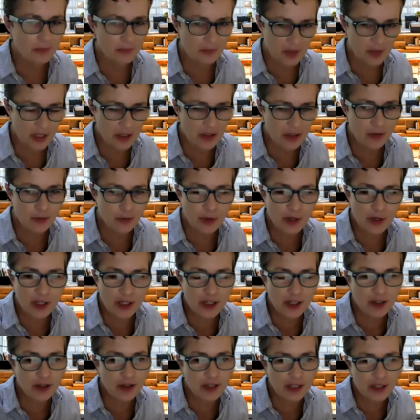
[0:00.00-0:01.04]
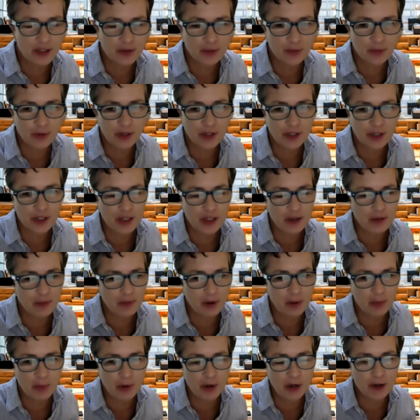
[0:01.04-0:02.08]
that's really
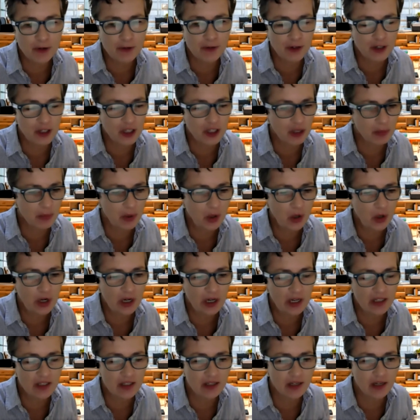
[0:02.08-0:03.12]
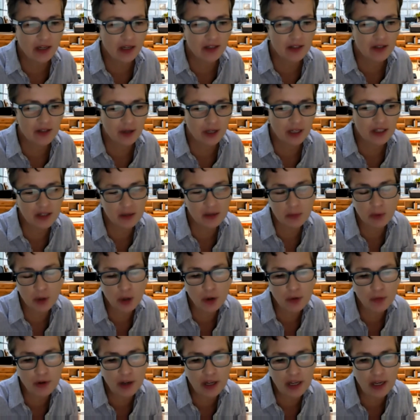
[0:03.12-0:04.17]
perfectly put. It's a
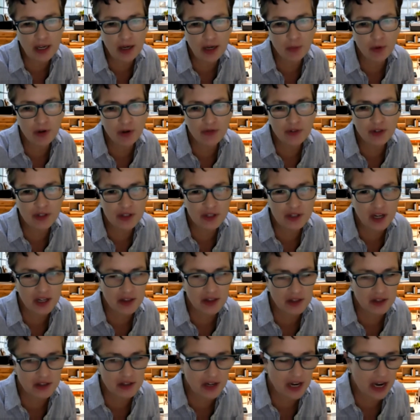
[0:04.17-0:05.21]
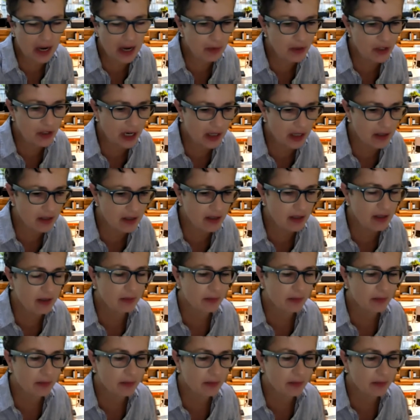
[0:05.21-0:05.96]
movie, and we've just got the snapshots.